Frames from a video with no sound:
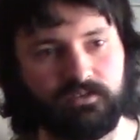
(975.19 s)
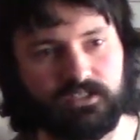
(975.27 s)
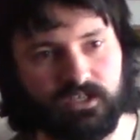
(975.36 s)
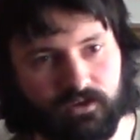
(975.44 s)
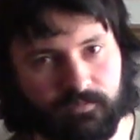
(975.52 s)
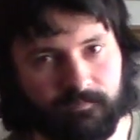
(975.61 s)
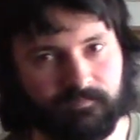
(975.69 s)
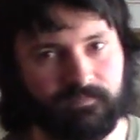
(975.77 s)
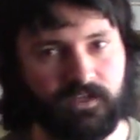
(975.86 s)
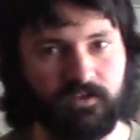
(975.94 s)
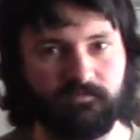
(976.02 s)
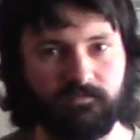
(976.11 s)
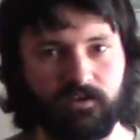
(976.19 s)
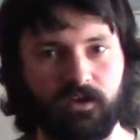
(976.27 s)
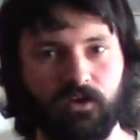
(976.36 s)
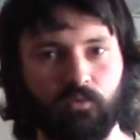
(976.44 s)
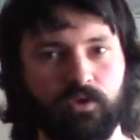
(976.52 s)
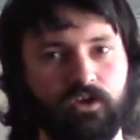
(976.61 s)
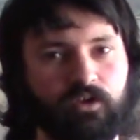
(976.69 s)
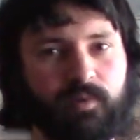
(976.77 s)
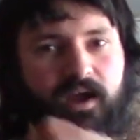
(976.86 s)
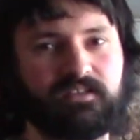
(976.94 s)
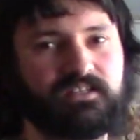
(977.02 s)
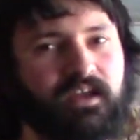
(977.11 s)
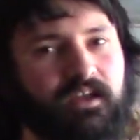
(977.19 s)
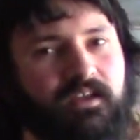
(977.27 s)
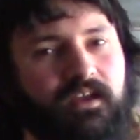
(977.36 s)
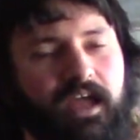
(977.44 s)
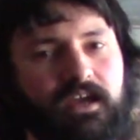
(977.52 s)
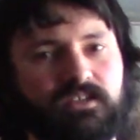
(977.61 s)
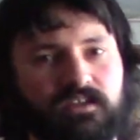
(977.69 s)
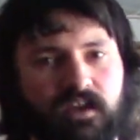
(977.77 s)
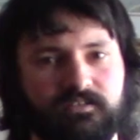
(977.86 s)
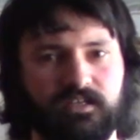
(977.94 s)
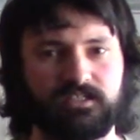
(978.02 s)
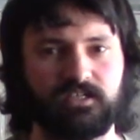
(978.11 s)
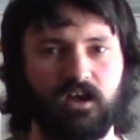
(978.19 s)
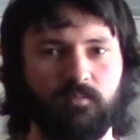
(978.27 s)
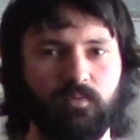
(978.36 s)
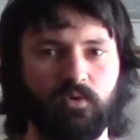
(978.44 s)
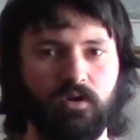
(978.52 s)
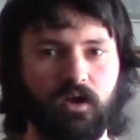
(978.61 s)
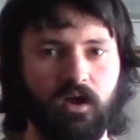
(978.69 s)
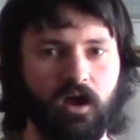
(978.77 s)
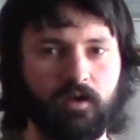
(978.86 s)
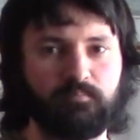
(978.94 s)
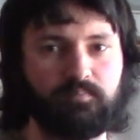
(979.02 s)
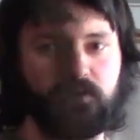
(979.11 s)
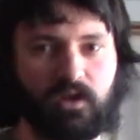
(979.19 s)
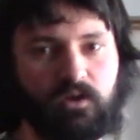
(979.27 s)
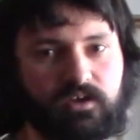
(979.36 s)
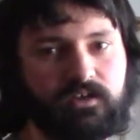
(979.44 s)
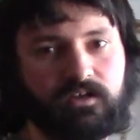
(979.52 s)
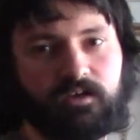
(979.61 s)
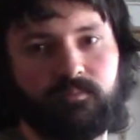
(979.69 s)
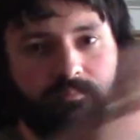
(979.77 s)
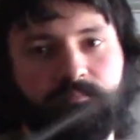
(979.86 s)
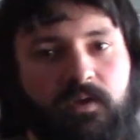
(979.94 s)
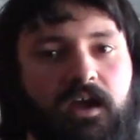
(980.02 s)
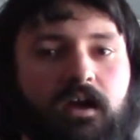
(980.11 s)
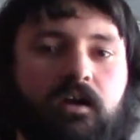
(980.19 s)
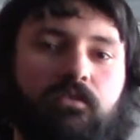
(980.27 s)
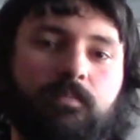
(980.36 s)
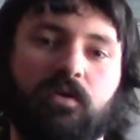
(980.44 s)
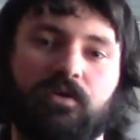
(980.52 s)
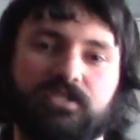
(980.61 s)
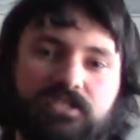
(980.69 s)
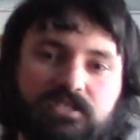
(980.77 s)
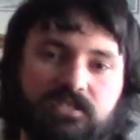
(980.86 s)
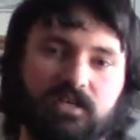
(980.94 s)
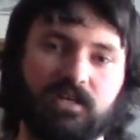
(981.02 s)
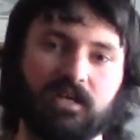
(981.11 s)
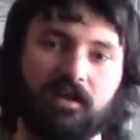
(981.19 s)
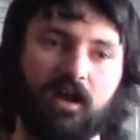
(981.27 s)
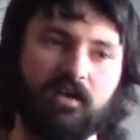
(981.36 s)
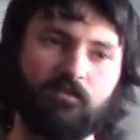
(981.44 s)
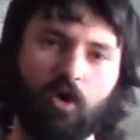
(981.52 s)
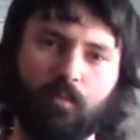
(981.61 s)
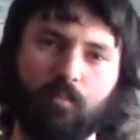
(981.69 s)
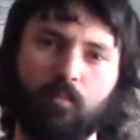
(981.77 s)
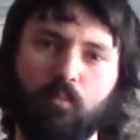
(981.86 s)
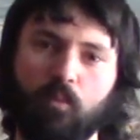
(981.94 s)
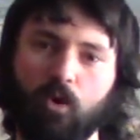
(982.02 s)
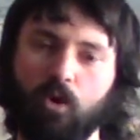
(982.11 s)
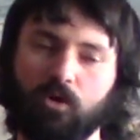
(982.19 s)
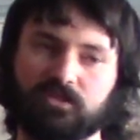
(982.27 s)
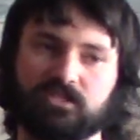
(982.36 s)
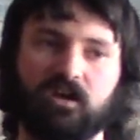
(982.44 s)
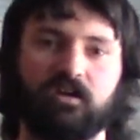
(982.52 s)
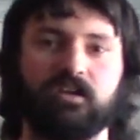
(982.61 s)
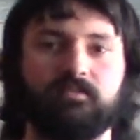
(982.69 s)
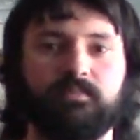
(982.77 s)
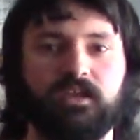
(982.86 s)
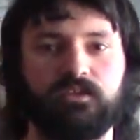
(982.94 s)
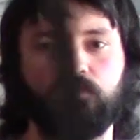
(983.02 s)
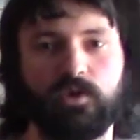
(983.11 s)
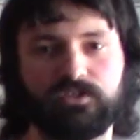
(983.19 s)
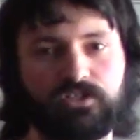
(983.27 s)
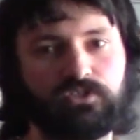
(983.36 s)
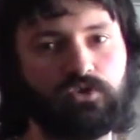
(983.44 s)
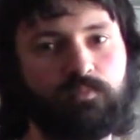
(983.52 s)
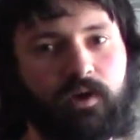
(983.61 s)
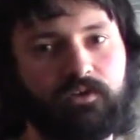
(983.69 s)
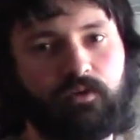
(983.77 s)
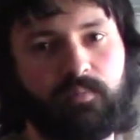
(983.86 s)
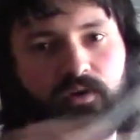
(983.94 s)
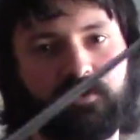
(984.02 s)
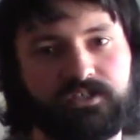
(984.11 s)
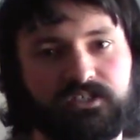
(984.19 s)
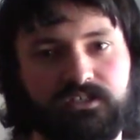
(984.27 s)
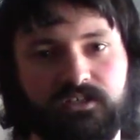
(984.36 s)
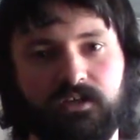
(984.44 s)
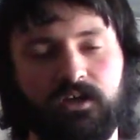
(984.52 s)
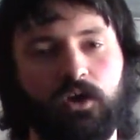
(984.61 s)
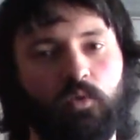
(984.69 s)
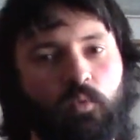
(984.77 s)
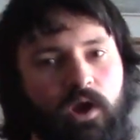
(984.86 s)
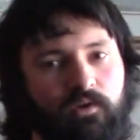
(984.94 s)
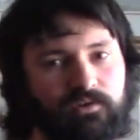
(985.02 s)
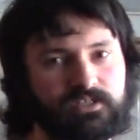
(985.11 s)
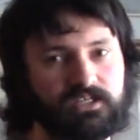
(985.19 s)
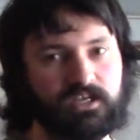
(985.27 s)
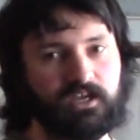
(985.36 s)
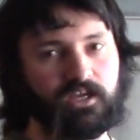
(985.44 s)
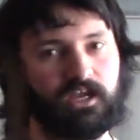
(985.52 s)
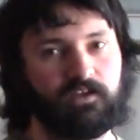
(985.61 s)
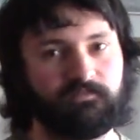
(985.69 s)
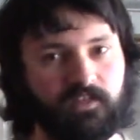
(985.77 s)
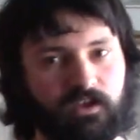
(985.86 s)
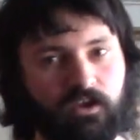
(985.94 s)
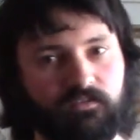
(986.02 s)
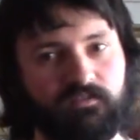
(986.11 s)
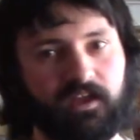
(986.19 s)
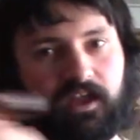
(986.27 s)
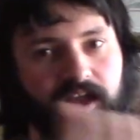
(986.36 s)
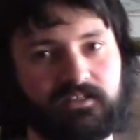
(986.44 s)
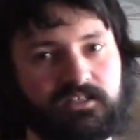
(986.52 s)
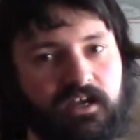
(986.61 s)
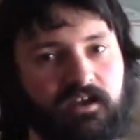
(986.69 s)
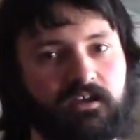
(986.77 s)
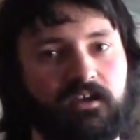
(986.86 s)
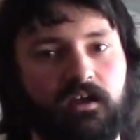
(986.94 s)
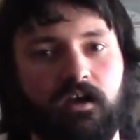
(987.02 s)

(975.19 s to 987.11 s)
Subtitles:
So if we go back to that head cut example, I block, I riposte, I've got more time in which to do my riposte, whereas if they go for that head attack,